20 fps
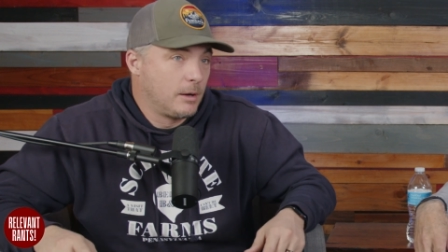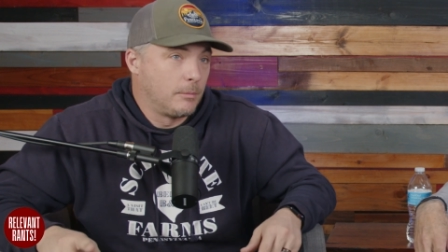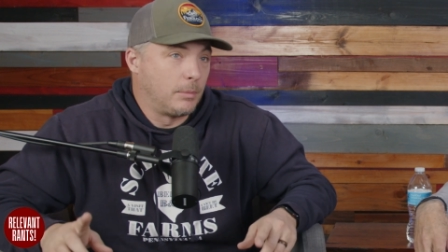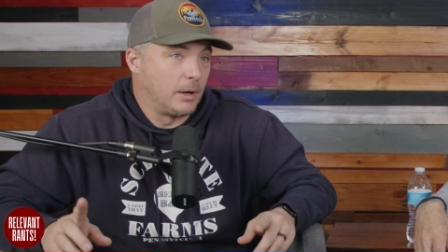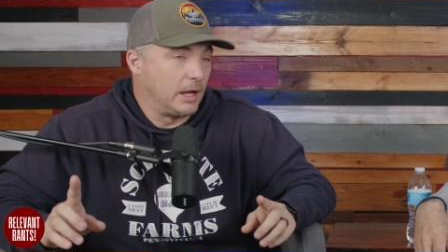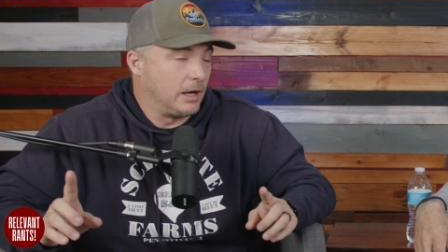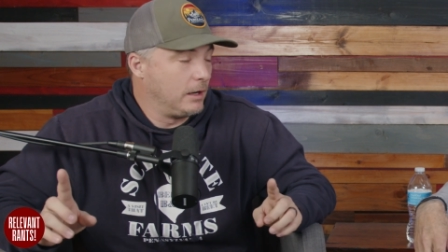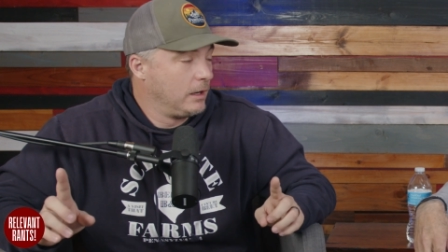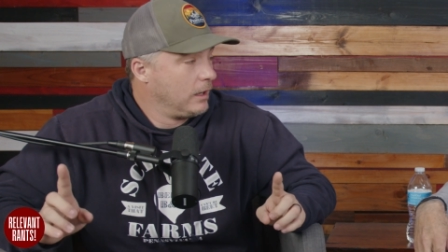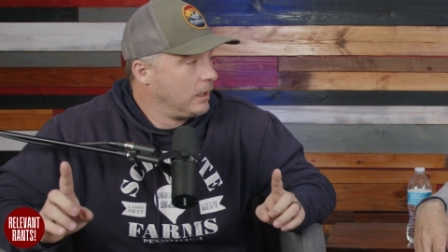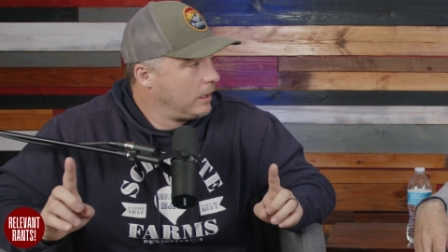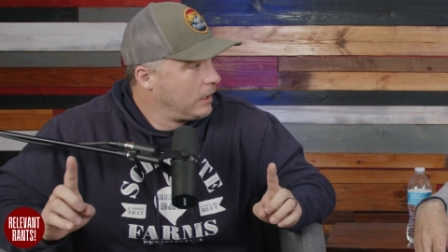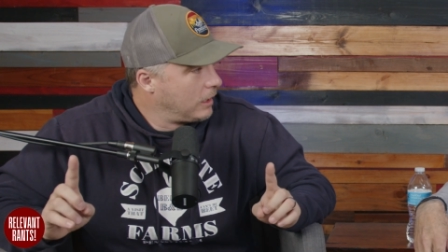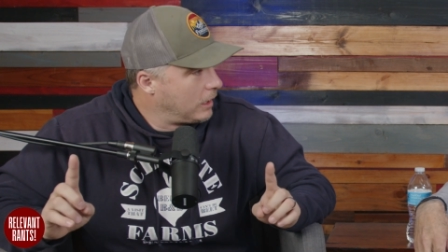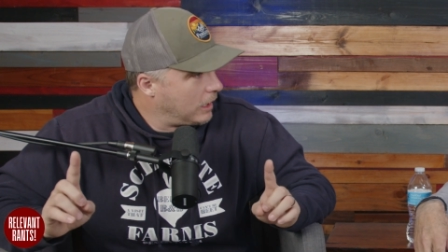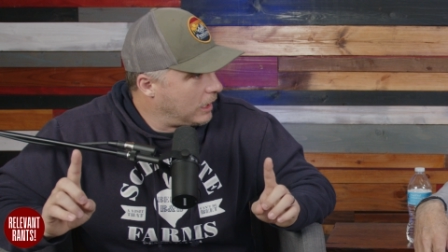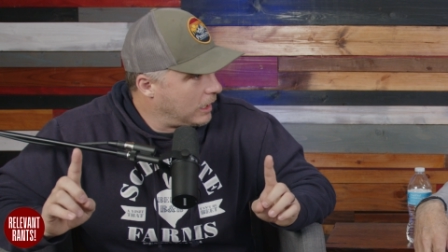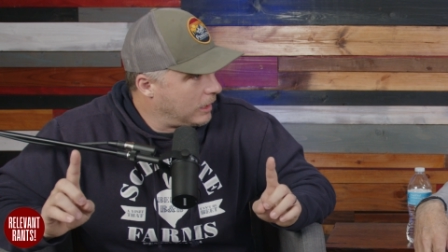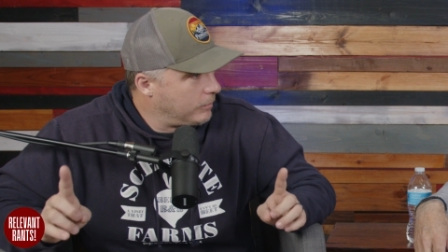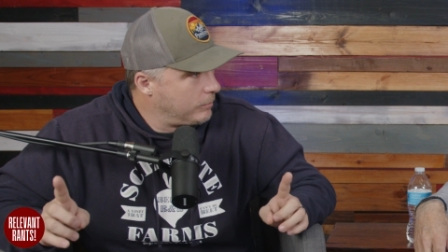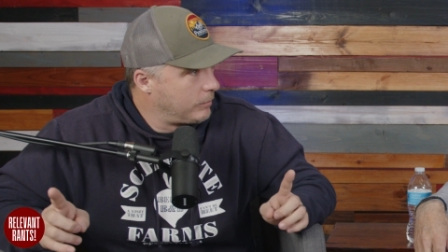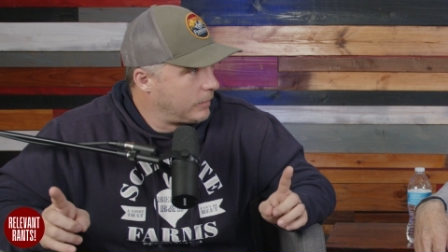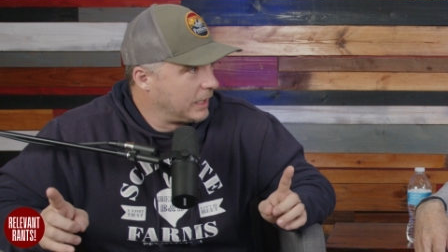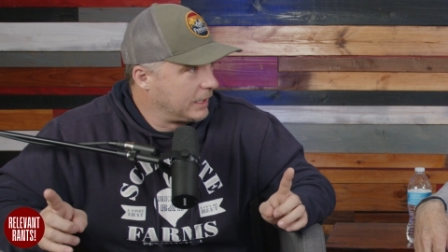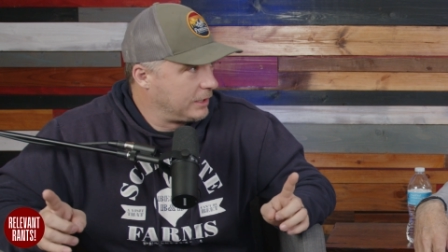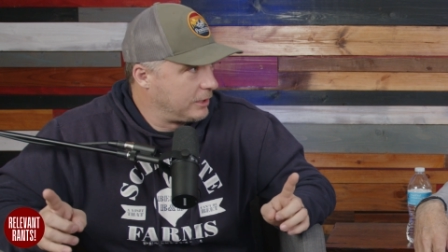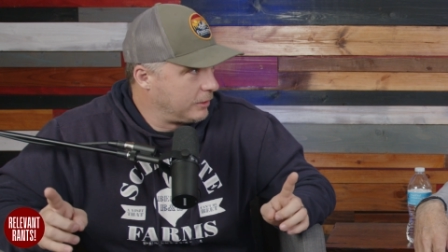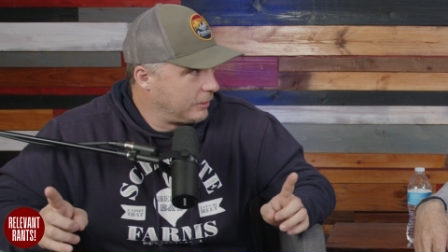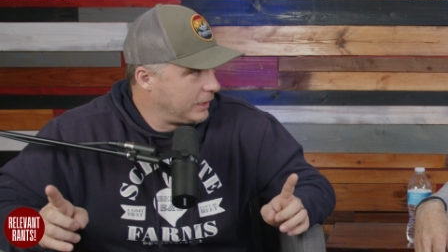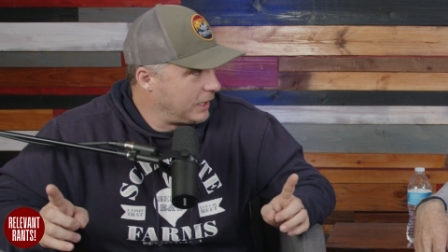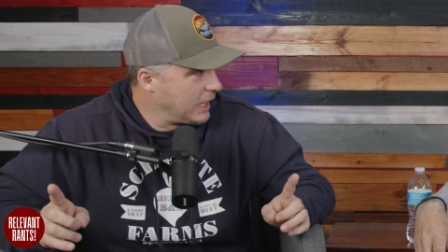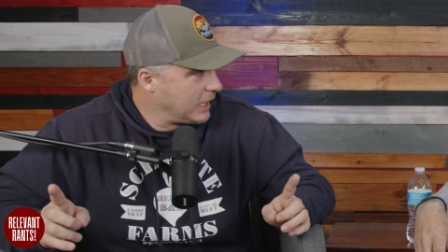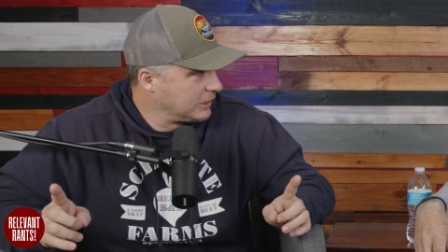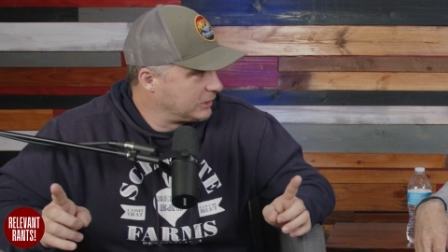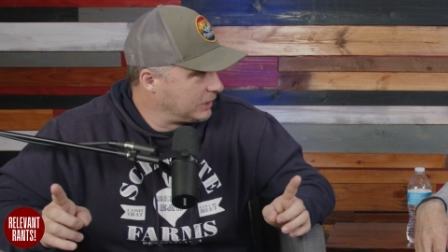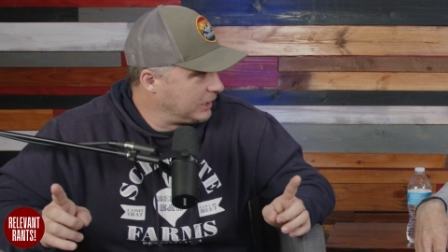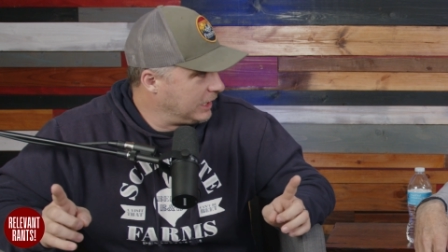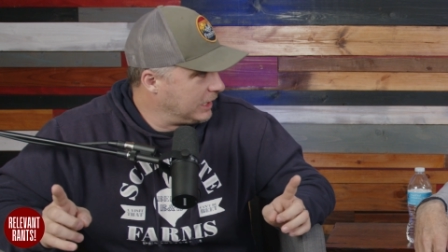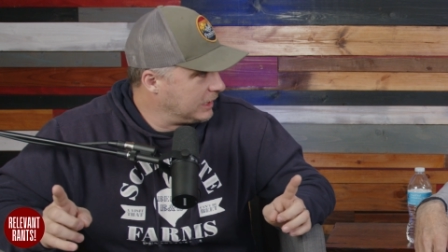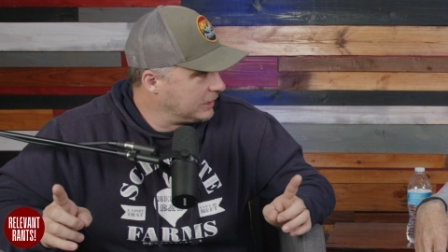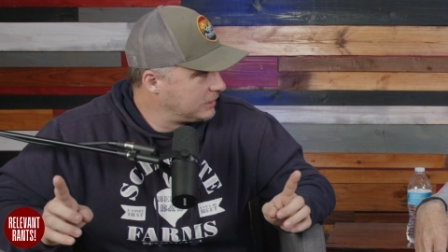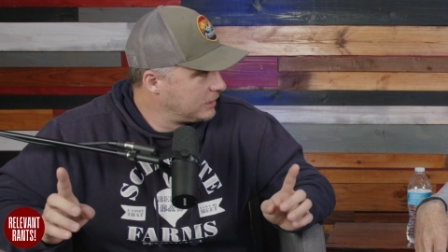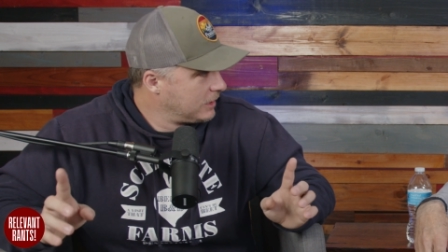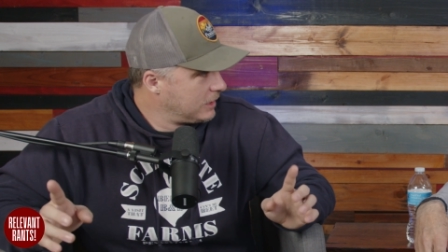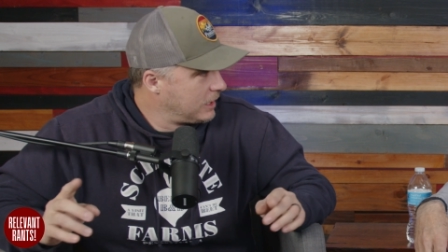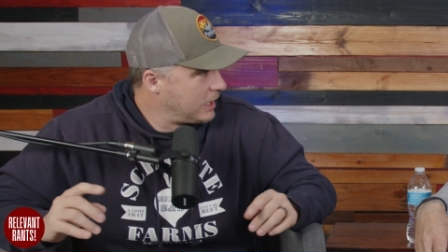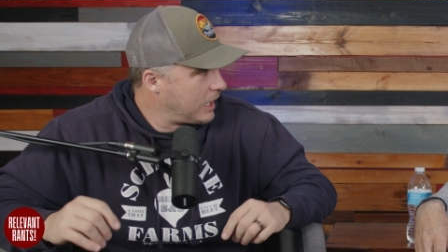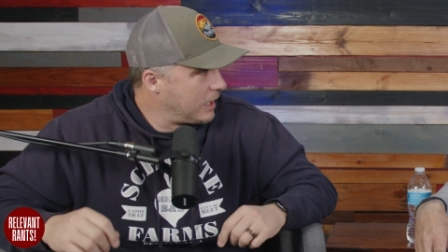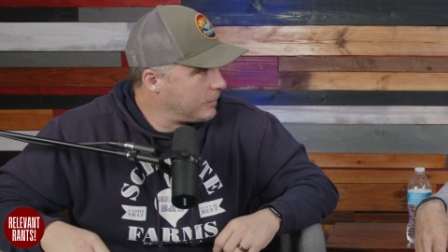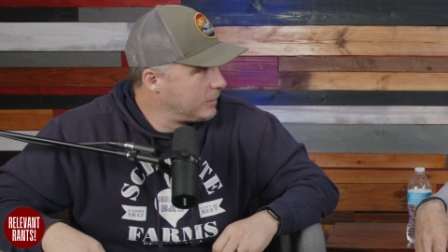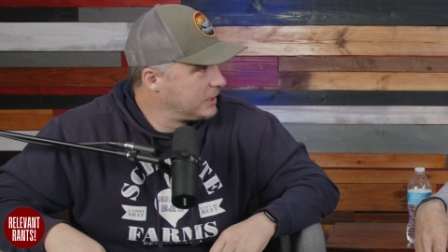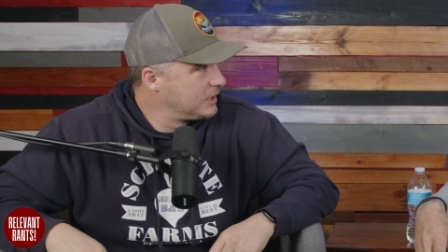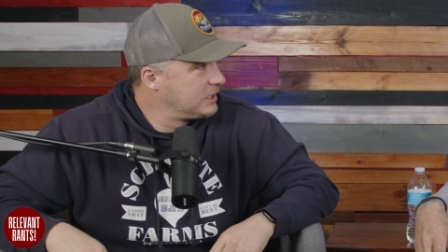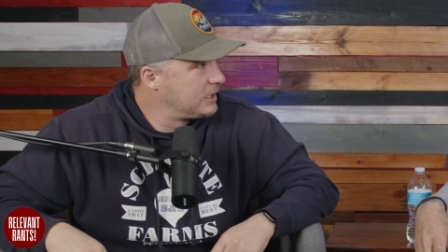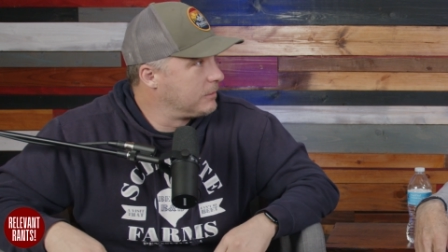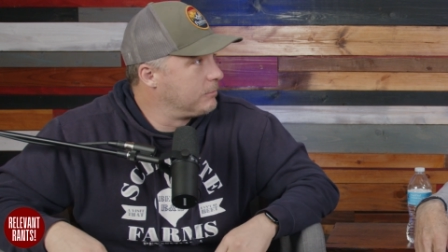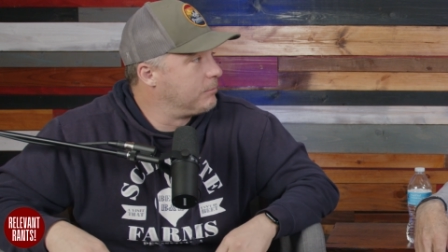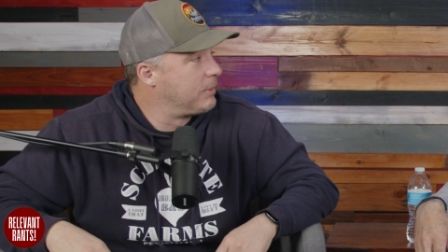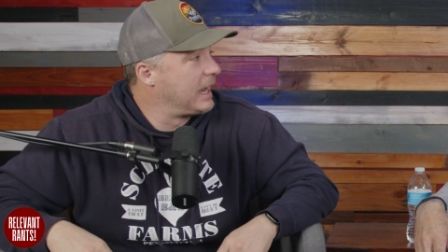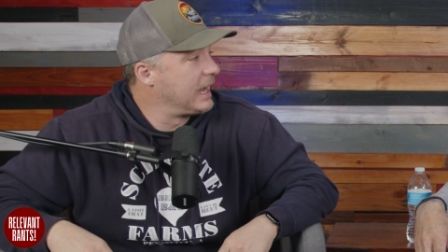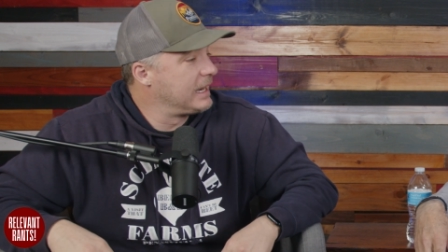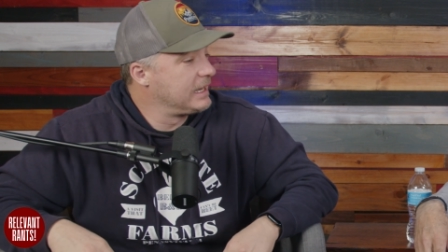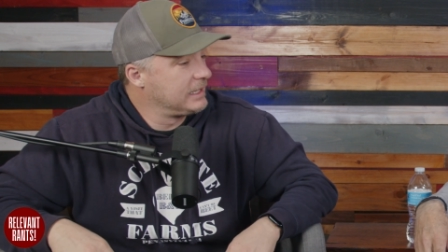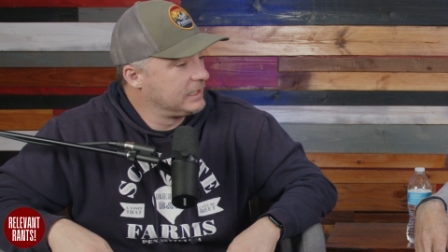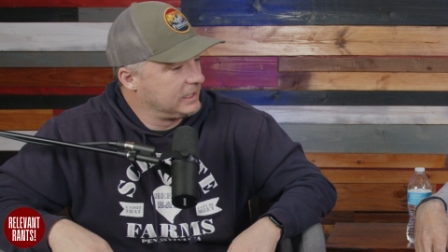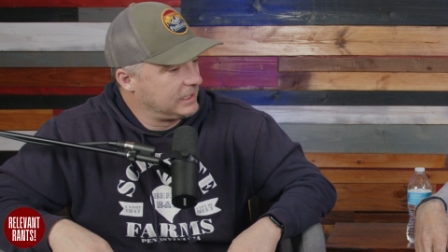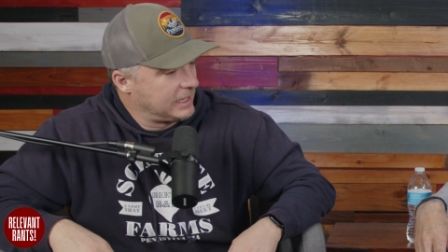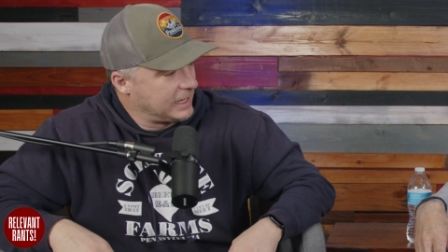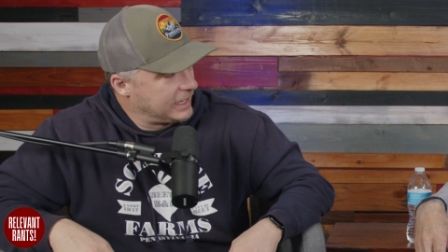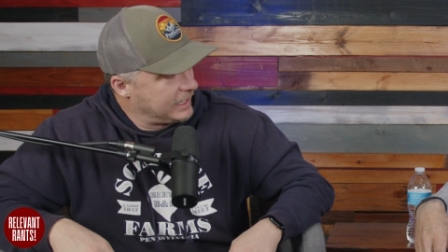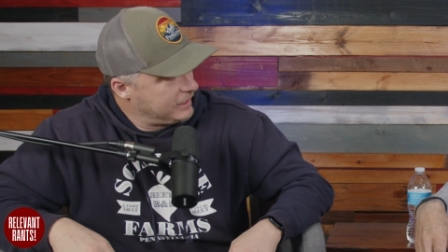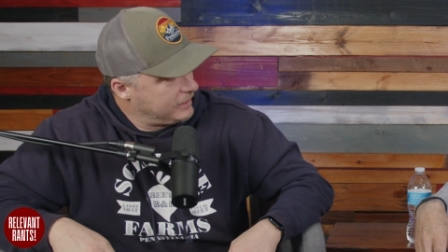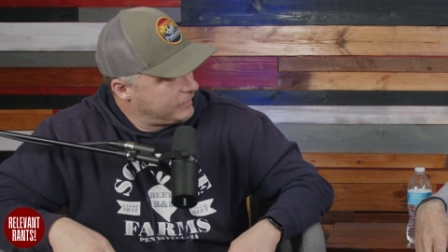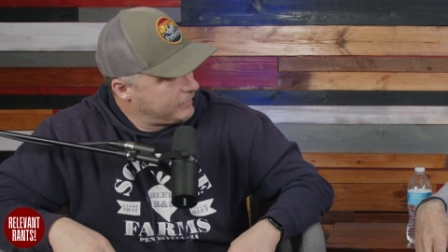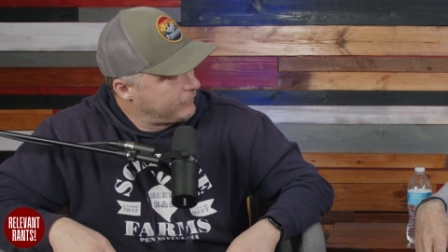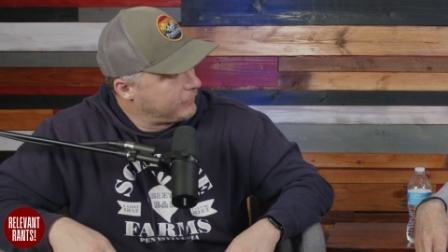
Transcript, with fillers: but my curiosity is, how much did Biden get